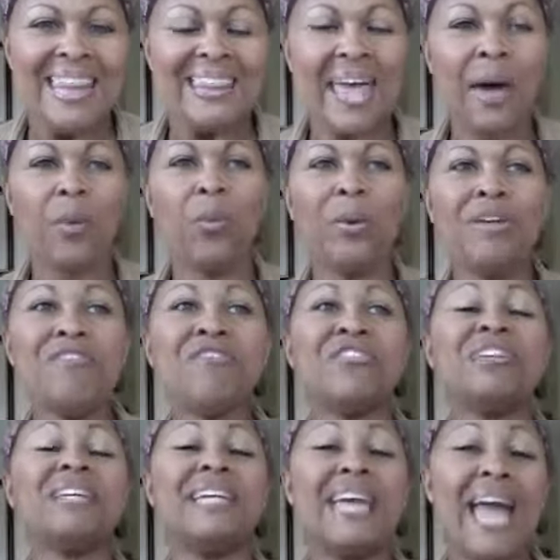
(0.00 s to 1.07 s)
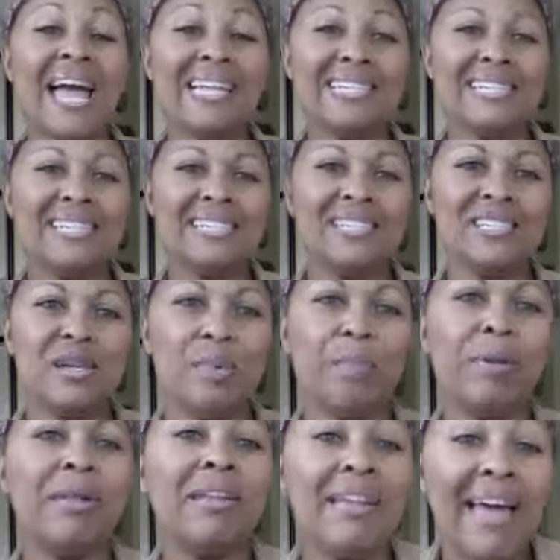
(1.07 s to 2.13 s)
that we forget to
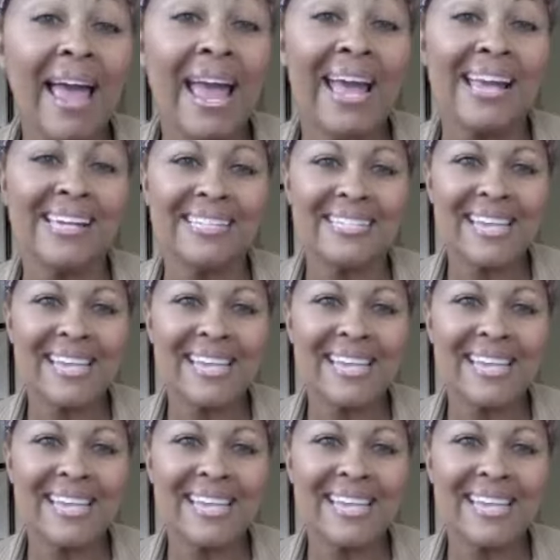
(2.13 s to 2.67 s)
play,